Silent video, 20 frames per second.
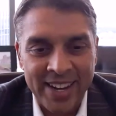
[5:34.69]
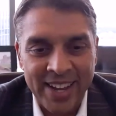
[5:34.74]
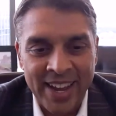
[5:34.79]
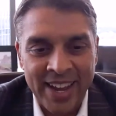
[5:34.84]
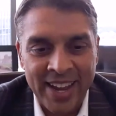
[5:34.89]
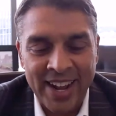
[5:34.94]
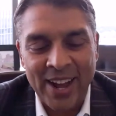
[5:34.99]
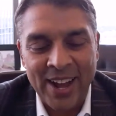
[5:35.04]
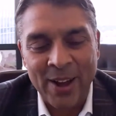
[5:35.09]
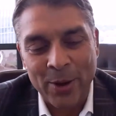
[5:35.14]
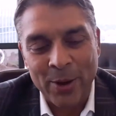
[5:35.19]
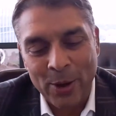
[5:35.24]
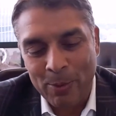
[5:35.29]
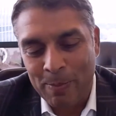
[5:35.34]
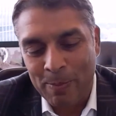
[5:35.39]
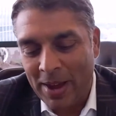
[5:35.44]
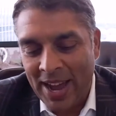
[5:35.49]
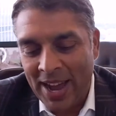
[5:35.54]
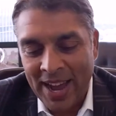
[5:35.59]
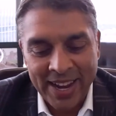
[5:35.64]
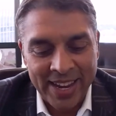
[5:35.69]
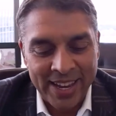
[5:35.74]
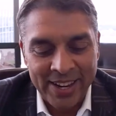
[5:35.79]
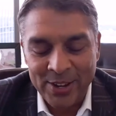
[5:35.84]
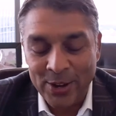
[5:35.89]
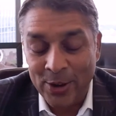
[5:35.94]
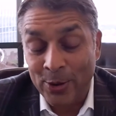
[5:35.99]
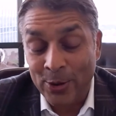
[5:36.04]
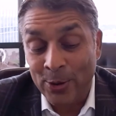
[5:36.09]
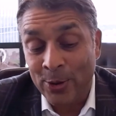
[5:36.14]
And I'll go back, and
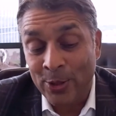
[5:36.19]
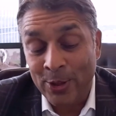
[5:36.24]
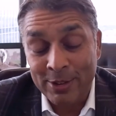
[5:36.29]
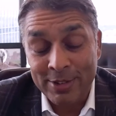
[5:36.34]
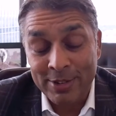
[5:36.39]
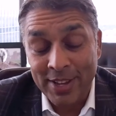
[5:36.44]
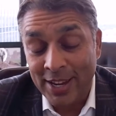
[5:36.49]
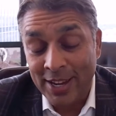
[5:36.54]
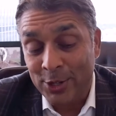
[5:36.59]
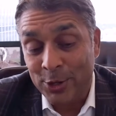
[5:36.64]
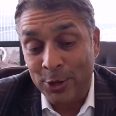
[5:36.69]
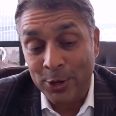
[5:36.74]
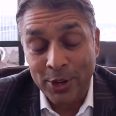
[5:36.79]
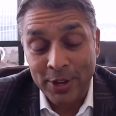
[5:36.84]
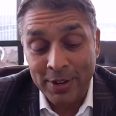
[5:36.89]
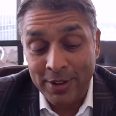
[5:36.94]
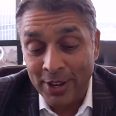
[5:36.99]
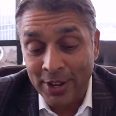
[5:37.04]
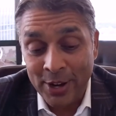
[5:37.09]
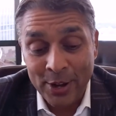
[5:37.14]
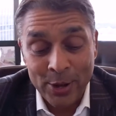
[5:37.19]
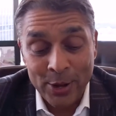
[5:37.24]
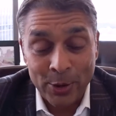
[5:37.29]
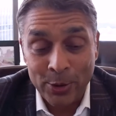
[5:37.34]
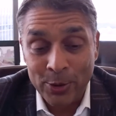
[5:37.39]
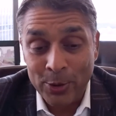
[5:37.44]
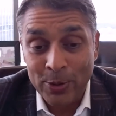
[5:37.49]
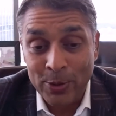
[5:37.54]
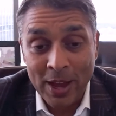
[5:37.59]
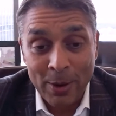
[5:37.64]
during those days you could
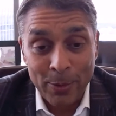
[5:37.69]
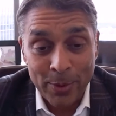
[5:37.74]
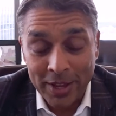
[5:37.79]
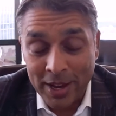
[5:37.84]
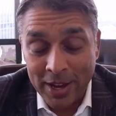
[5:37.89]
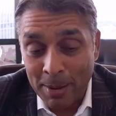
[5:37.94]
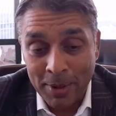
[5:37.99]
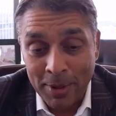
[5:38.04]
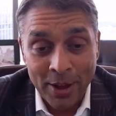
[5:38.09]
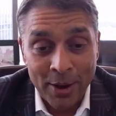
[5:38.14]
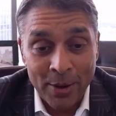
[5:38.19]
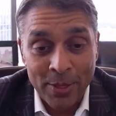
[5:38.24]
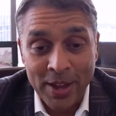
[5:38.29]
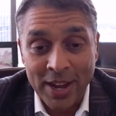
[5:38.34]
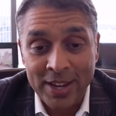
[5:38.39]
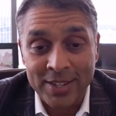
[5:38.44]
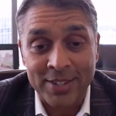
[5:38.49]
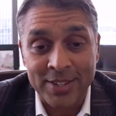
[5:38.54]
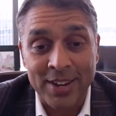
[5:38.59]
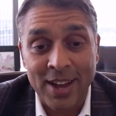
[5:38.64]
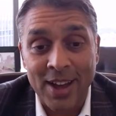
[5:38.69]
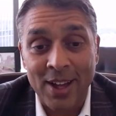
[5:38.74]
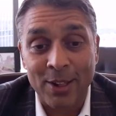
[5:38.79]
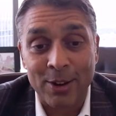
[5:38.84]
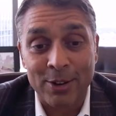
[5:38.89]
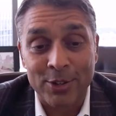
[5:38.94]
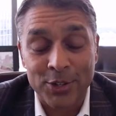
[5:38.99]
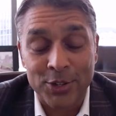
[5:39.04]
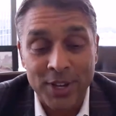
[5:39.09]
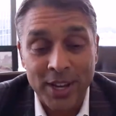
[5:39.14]
do that with a couple
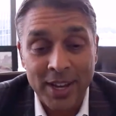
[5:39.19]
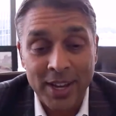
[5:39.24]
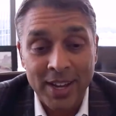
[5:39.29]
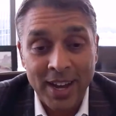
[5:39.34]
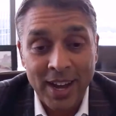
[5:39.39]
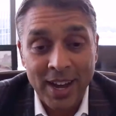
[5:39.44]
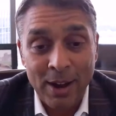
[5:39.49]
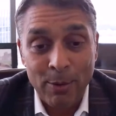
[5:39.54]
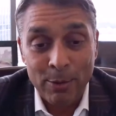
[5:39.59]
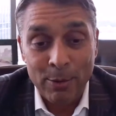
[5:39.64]
$100,000,